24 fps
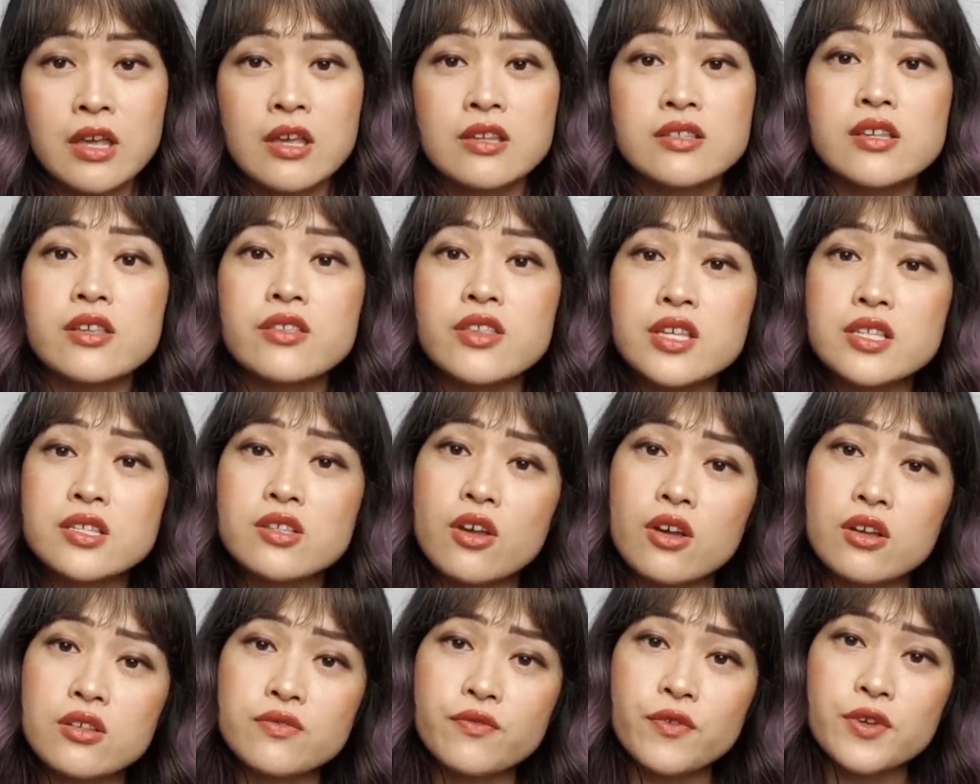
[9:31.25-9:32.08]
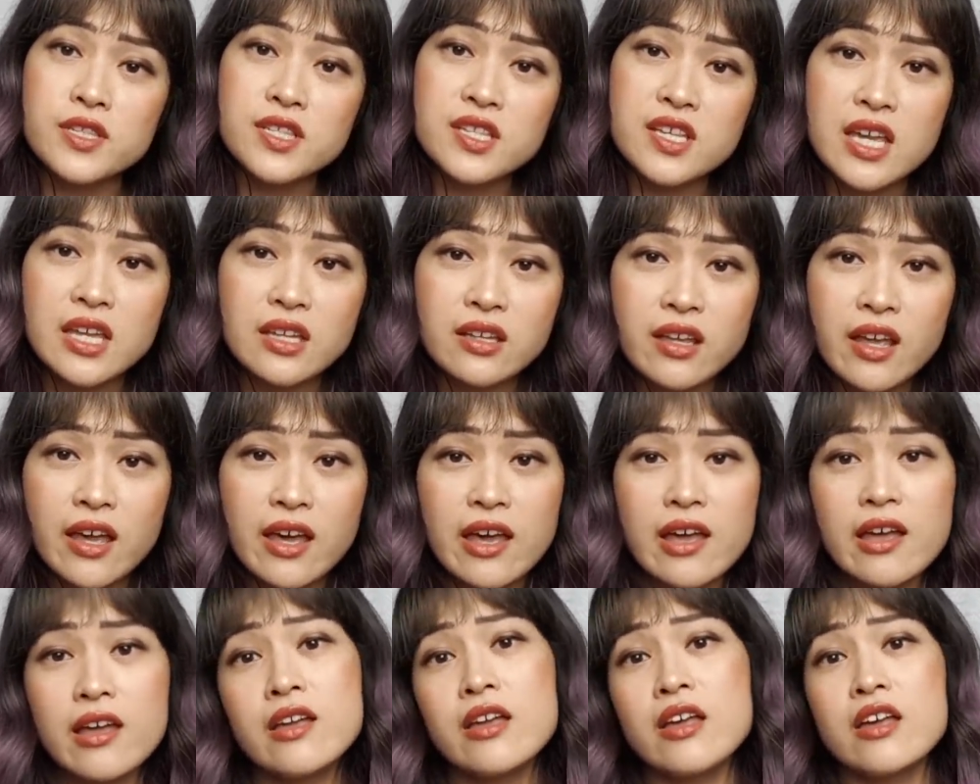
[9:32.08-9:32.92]
So this goes for
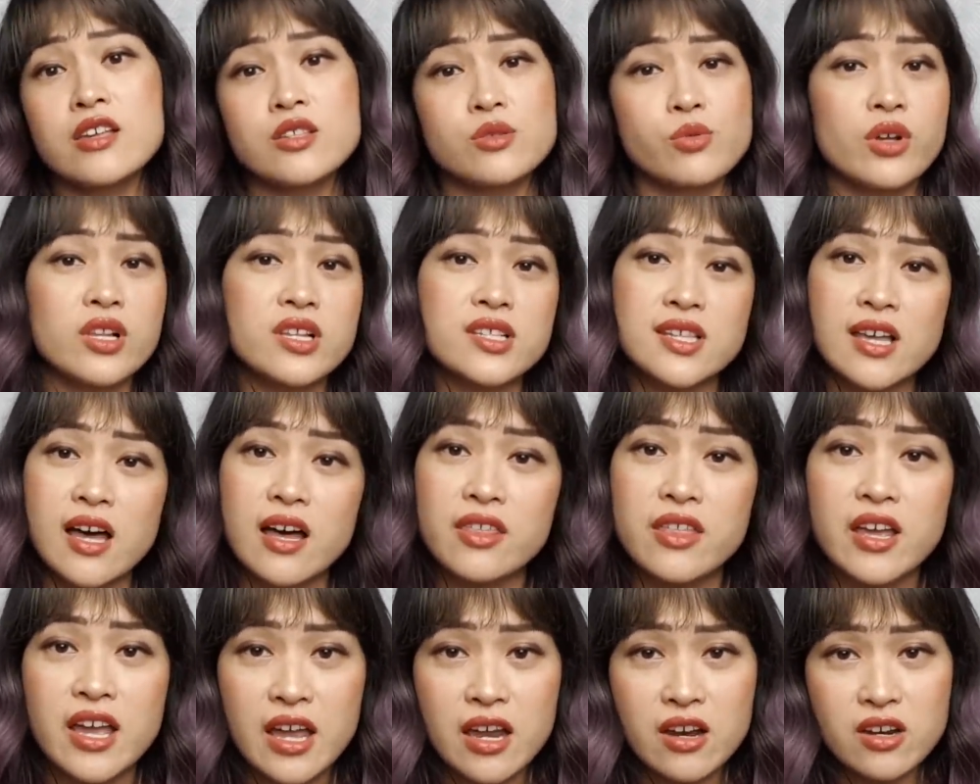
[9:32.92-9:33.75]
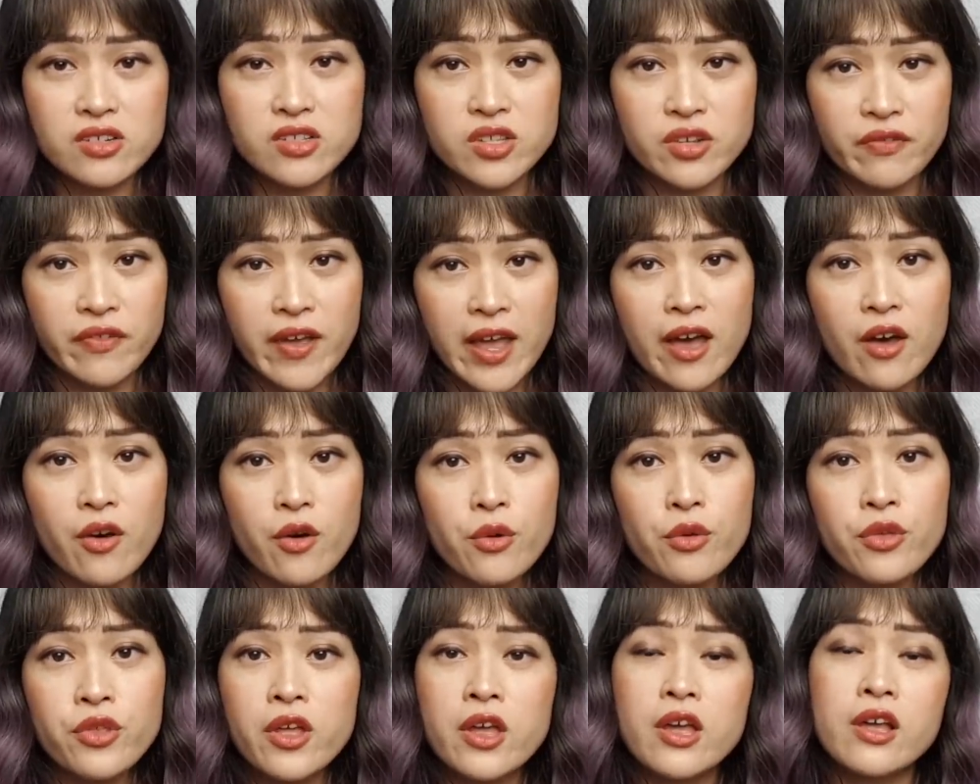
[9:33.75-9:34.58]
skincare as well as other areas of
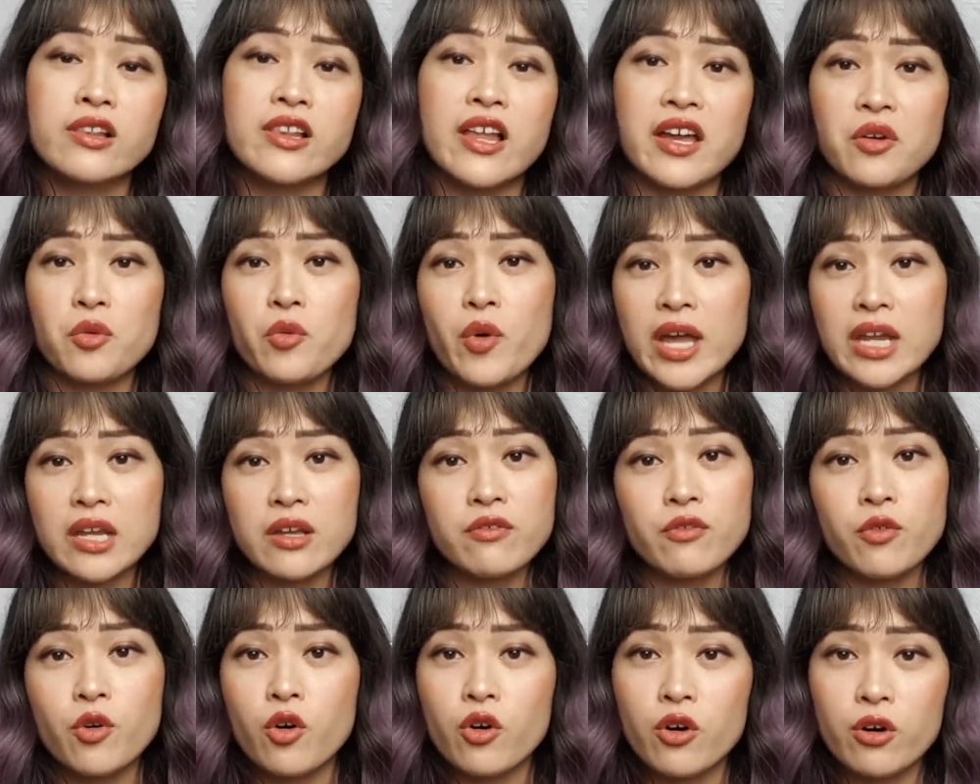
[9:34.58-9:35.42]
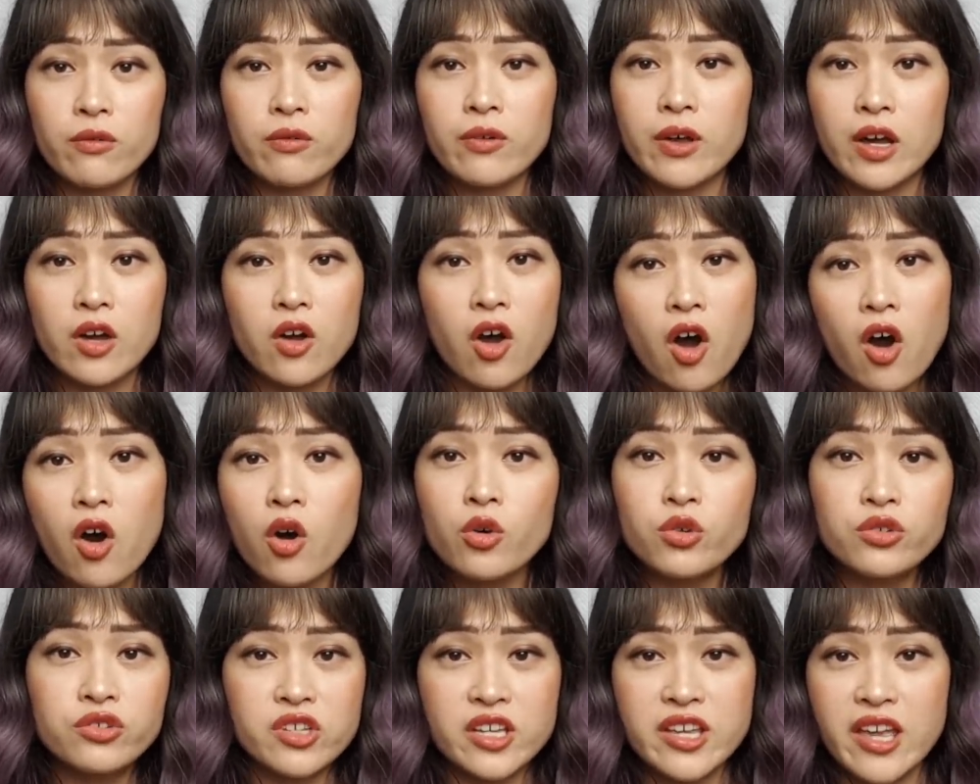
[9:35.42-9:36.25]
health, like waiting for a
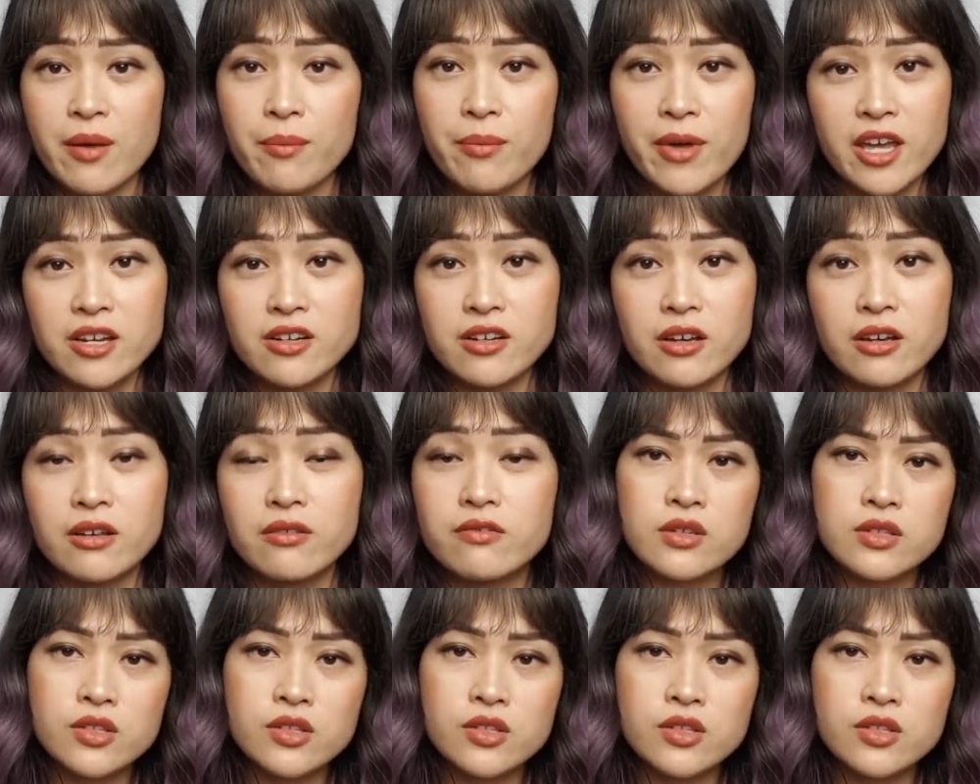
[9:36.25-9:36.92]
cold to get better.